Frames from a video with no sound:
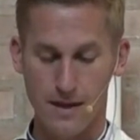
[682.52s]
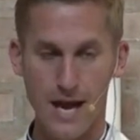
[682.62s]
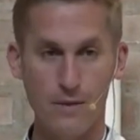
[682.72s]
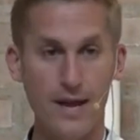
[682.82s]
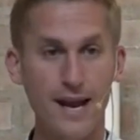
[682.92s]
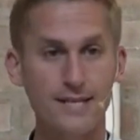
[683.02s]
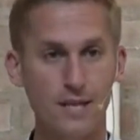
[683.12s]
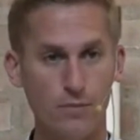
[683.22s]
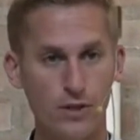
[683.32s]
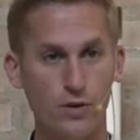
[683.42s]
And it ends
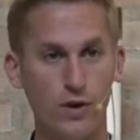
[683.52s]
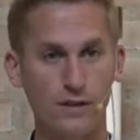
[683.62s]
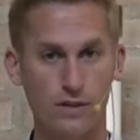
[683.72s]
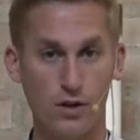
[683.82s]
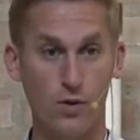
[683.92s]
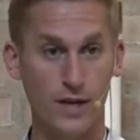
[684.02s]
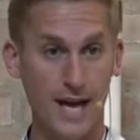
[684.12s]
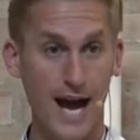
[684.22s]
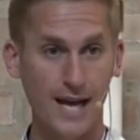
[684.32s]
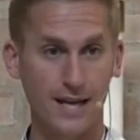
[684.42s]
up resorting to going
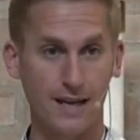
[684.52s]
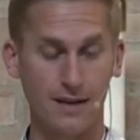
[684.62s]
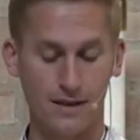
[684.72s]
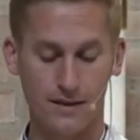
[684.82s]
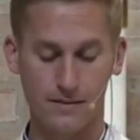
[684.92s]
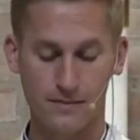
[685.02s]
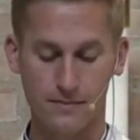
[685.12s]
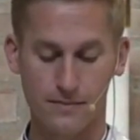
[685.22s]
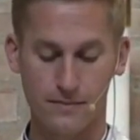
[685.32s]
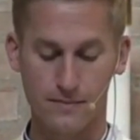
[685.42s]
into hiding,
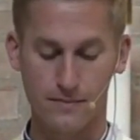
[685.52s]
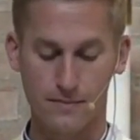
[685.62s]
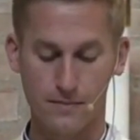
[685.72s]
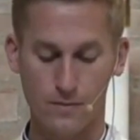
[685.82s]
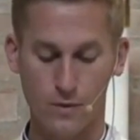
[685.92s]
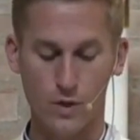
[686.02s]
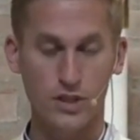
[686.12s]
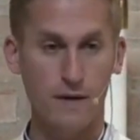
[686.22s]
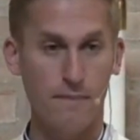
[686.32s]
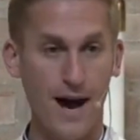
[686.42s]

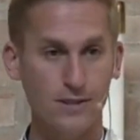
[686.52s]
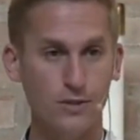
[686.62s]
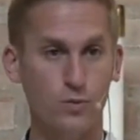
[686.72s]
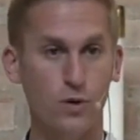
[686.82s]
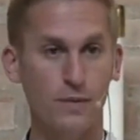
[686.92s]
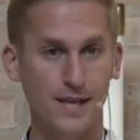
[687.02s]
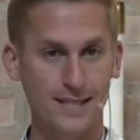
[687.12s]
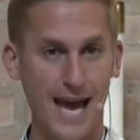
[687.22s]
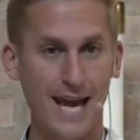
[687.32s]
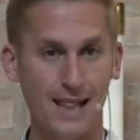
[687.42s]
which the apostles were
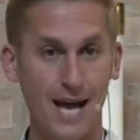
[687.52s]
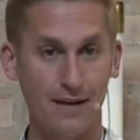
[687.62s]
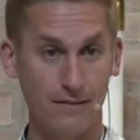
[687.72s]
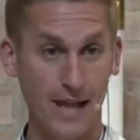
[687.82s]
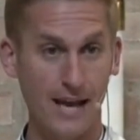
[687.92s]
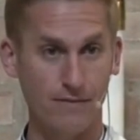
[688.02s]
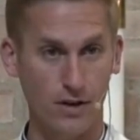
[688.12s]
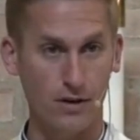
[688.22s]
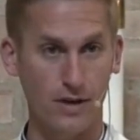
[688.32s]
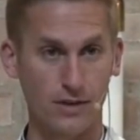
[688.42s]
because they had a lack of
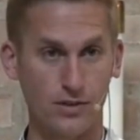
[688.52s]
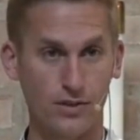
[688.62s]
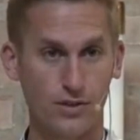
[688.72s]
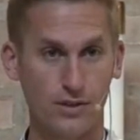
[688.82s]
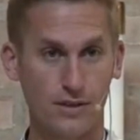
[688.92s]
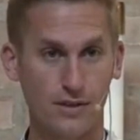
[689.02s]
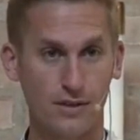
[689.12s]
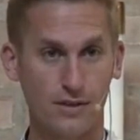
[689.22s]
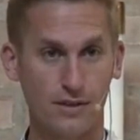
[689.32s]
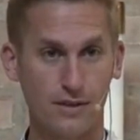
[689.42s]
courage.
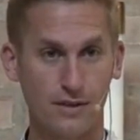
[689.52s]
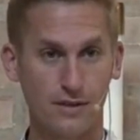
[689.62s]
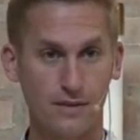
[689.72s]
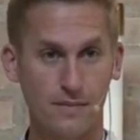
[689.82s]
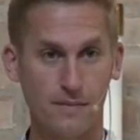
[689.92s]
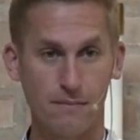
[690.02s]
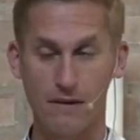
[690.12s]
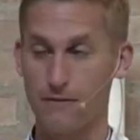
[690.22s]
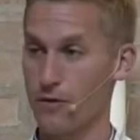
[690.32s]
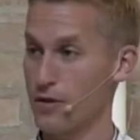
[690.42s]

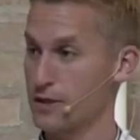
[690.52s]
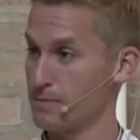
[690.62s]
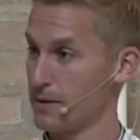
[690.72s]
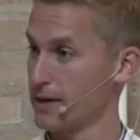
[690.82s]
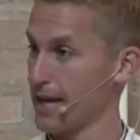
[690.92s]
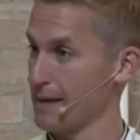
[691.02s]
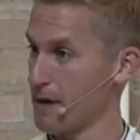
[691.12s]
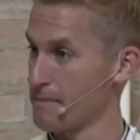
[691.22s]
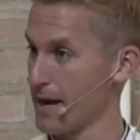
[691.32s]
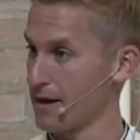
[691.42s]
Before the Spirit came
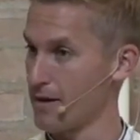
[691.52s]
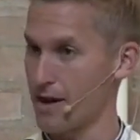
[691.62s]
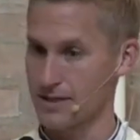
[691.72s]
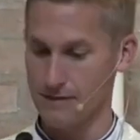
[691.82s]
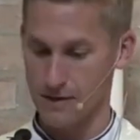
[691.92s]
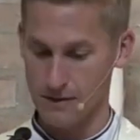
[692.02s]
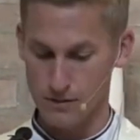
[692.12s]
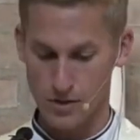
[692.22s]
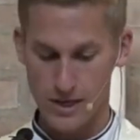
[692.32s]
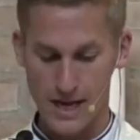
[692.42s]
on Pentecost,
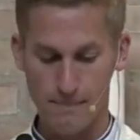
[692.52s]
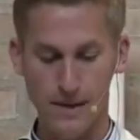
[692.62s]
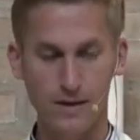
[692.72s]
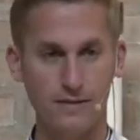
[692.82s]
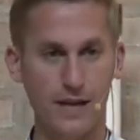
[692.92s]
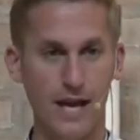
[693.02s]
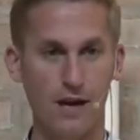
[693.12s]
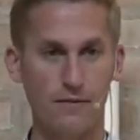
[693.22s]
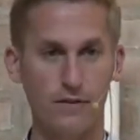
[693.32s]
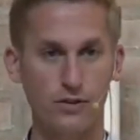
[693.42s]
even looking at Peter today
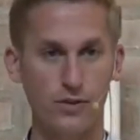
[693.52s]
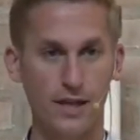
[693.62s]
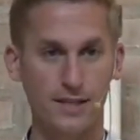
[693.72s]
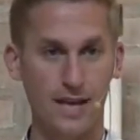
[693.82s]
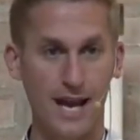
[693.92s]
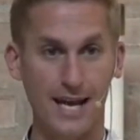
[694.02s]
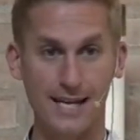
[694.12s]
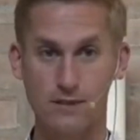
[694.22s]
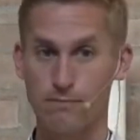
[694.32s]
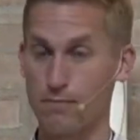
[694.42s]
in our first reading today, and
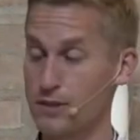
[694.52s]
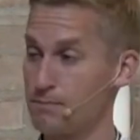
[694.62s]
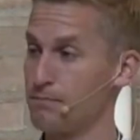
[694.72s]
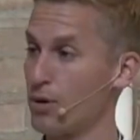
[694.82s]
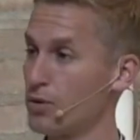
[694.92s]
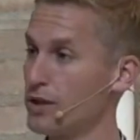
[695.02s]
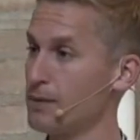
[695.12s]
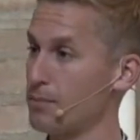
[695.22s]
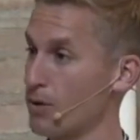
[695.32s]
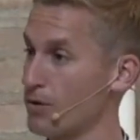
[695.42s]
he
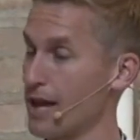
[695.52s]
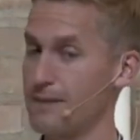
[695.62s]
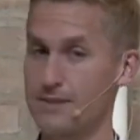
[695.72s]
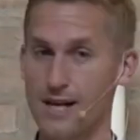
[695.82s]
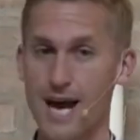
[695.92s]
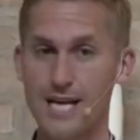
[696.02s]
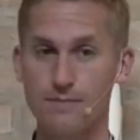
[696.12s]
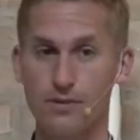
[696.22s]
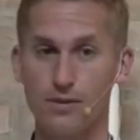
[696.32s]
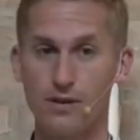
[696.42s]
boldly proclaims the
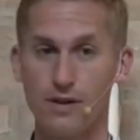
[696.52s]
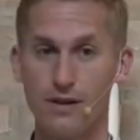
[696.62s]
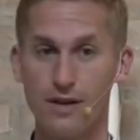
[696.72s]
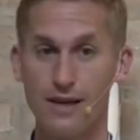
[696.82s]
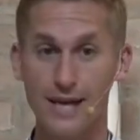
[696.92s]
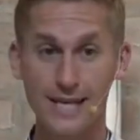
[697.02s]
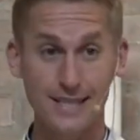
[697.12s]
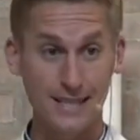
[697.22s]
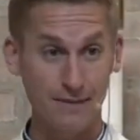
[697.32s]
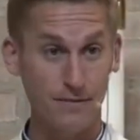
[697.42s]
gospel. He's
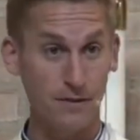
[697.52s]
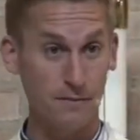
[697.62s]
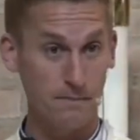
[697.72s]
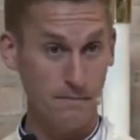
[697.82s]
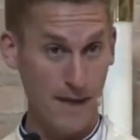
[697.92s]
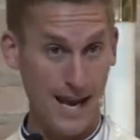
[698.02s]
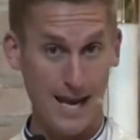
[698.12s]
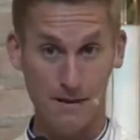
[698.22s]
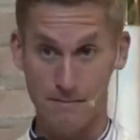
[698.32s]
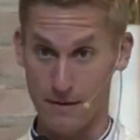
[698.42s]
a different
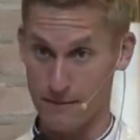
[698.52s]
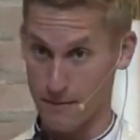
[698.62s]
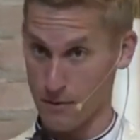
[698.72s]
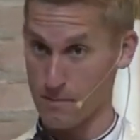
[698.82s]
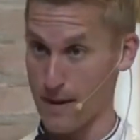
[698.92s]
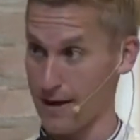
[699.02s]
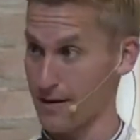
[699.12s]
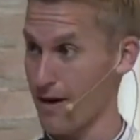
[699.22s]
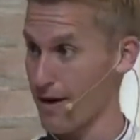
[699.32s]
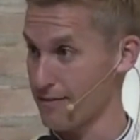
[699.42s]
man before
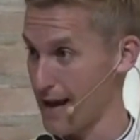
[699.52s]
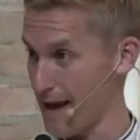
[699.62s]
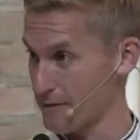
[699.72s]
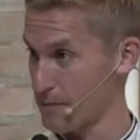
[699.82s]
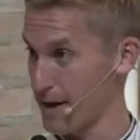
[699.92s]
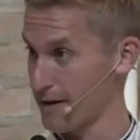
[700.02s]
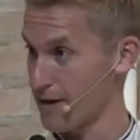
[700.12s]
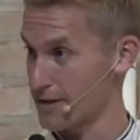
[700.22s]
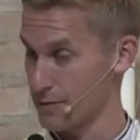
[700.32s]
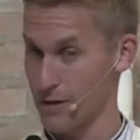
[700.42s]
Pentecost and after
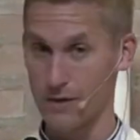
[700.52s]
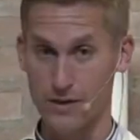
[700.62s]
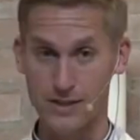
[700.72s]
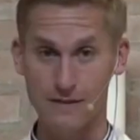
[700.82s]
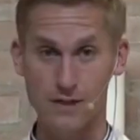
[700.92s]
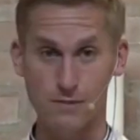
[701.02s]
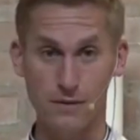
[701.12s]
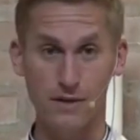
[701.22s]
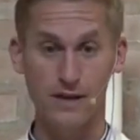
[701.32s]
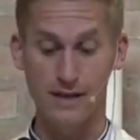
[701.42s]
Pentecost and when he received the
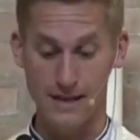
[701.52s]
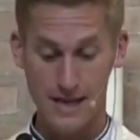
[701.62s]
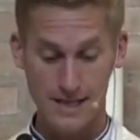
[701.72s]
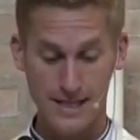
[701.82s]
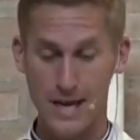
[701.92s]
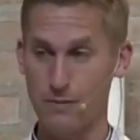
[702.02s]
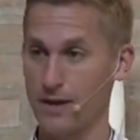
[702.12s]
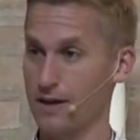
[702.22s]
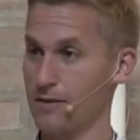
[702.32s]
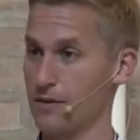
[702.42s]
Spirit. And today
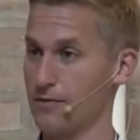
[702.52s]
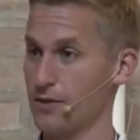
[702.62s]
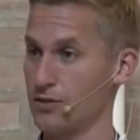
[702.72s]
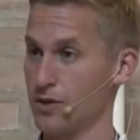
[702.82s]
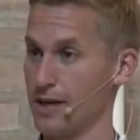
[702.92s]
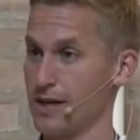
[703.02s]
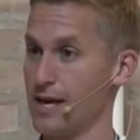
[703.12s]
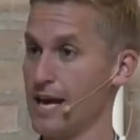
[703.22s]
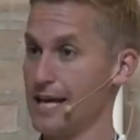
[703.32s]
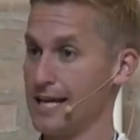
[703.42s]
we hear him in the first
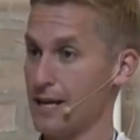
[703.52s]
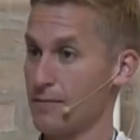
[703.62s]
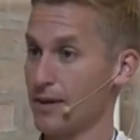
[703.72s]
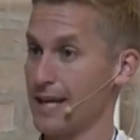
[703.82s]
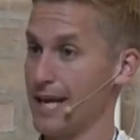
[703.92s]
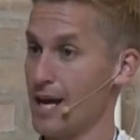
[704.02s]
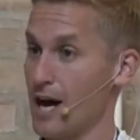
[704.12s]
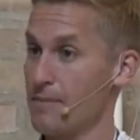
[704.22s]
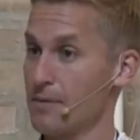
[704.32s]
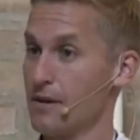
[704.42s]
reading, he's able to get
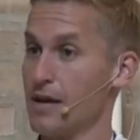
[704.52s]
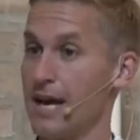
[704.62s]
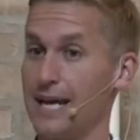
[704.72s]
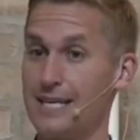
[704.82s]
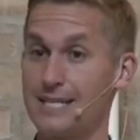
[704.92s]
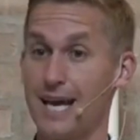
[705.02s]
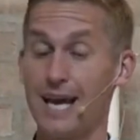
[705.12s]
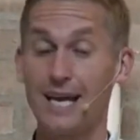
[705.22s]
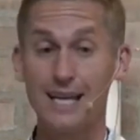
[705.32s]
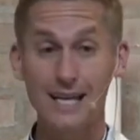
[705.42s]
up and to
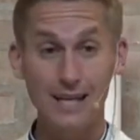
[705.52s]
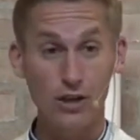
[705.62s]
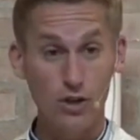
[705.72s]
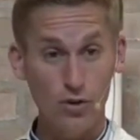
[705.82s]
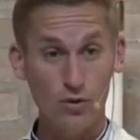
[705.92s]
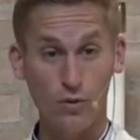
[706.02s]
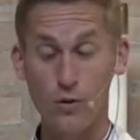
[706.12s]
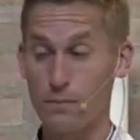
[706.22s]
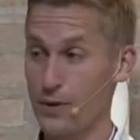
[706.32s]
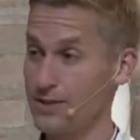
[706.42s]
say, you
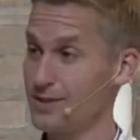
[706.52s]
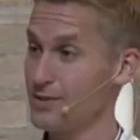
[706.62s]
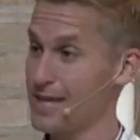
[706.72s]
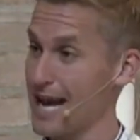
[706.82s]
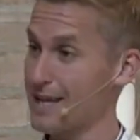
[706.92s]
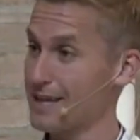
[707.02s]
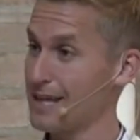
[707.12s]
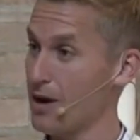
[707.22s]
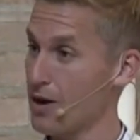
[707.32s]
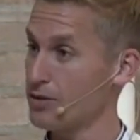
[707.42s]
who put to death
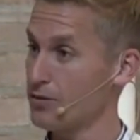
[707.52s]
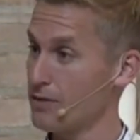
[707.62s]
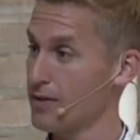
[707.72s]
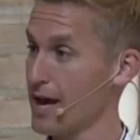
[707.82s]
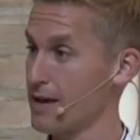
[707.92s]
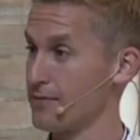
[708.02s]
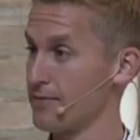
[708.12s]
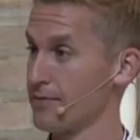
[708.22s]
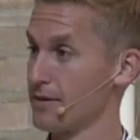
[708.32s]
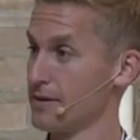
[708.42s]
the author of
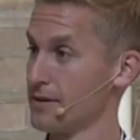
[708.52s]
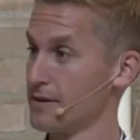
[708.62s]
life,